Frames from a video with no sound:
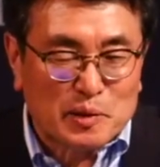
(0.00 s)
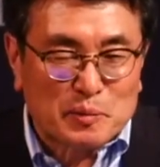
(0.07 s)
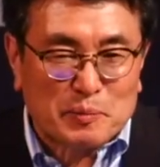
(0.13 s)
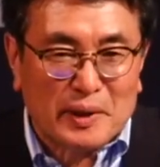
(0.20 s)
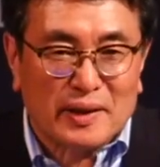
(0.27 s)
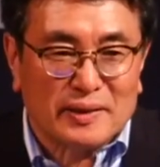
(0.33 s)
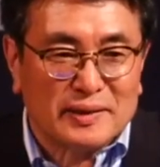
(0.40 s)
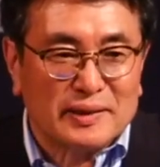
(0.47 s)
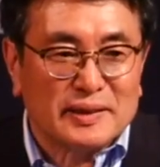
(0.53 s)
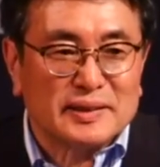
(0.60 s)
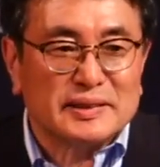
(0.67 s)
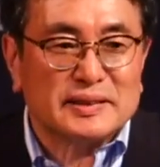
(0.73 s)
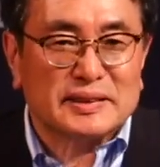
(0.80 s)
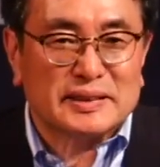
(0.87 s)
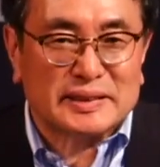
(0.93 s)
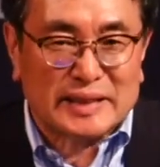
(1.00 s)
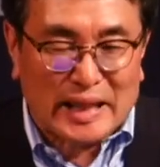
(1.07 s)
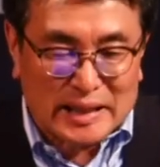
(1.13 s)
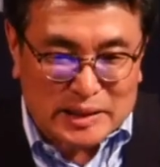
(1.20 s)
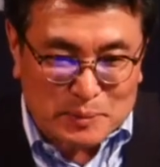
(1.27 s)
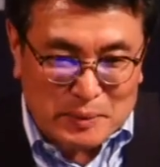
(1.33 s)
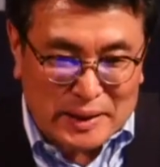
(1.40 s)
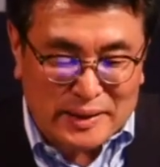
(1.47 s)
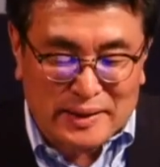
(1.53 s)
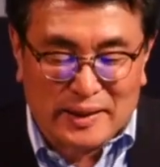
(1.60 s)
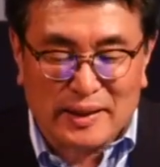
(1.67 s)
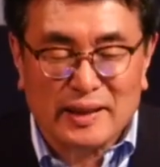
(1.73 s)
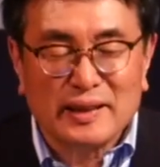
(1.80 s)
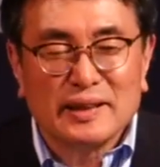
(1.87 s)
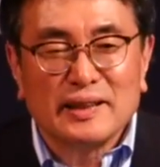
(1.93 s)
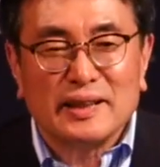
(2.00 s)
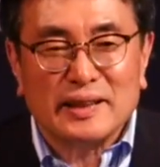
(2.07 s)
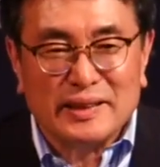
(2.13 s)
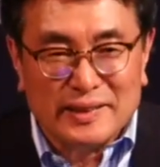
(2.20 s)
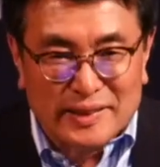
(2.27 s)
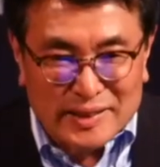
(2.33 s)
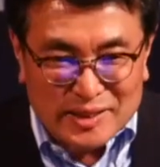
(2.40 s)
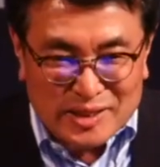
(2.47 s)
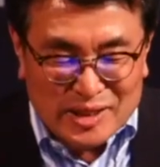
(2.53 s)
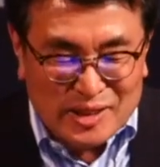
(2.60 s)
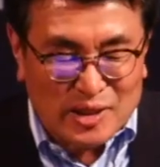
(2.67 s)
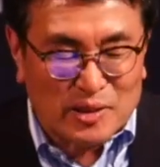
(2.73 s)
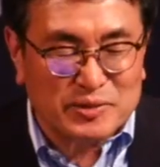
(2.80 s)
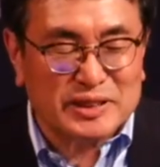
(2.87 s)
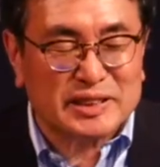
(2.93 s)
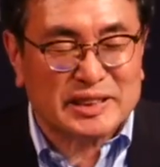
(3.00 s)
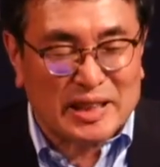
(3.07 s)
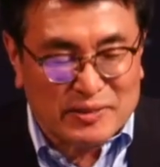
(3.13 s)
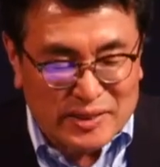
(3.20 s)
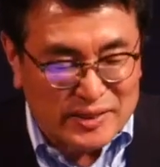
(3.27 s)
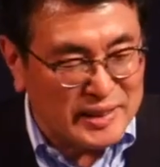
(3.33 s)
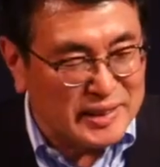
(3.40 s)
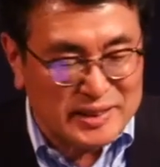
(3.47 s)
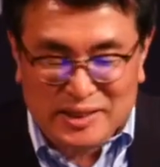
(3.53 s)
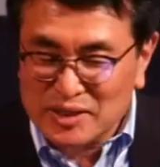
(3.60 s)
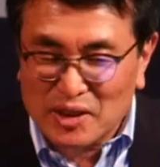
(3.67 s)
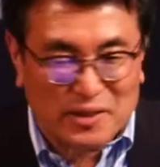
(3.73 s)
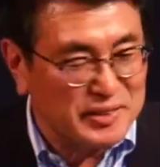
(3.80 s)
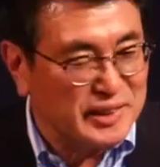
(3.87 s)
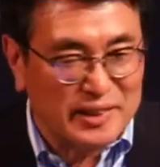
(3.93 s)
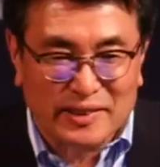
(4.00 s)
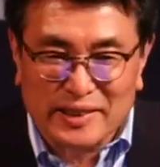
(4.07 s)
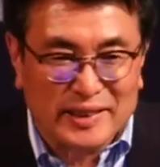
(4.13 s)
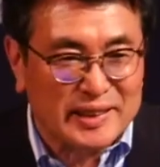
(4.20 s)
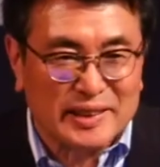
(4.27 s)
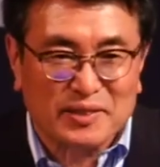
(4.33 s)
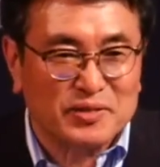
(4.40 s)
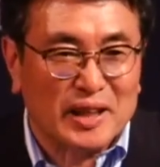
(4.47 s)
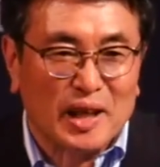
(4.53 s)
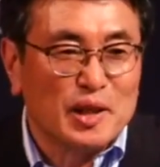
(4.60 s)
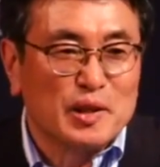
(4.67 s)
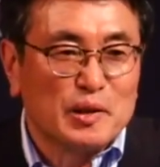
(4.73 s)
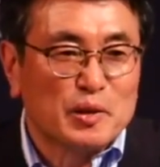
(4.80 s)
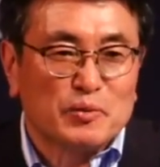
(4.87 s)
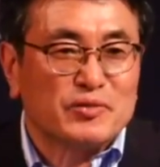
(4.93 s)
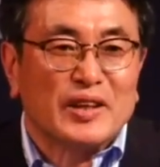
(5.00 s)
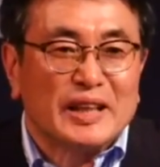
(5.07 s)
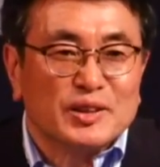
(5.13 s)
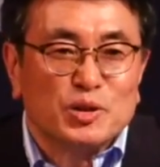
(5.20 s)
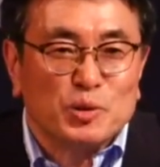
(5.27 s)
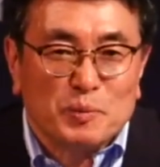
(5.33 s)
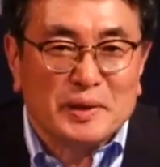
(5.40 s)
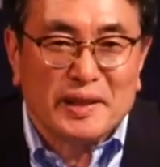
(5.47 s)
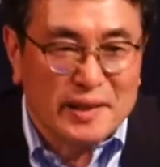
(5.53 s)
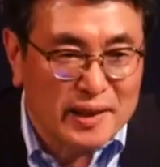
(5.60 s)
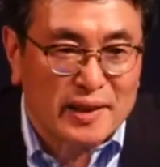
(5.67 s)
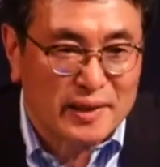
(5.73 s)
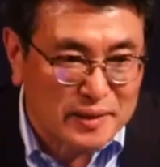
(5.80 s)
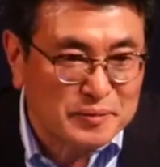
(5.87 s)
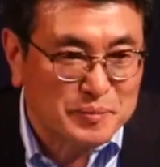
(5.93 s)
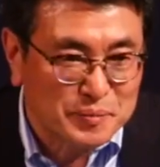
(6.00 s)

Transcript: But seismic intensity of seven is not really fun to be there.